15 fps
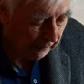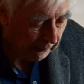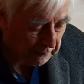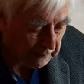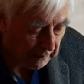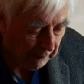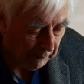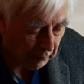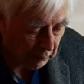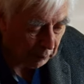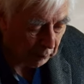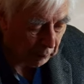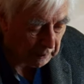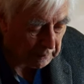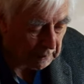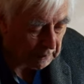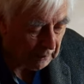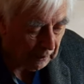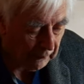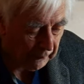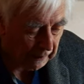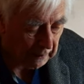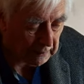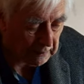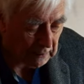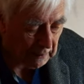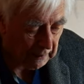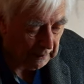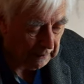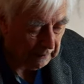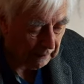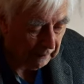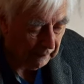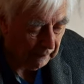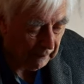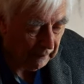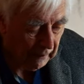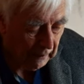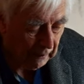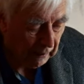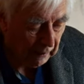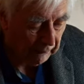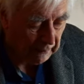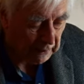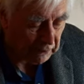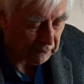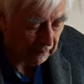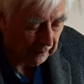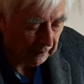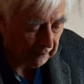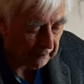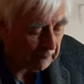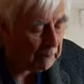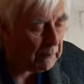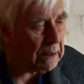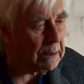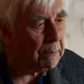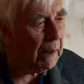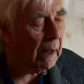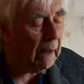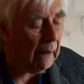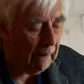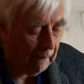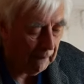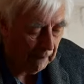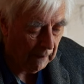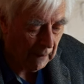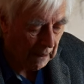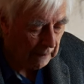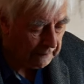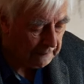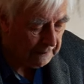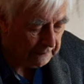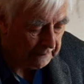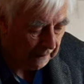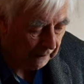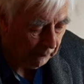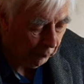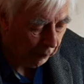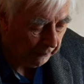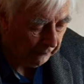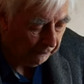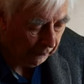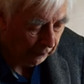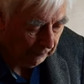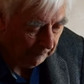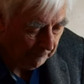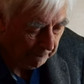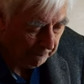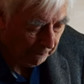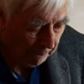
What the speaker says: Now Samuel was serving as leader of Israel at Mizpah. Does that sound wonderful?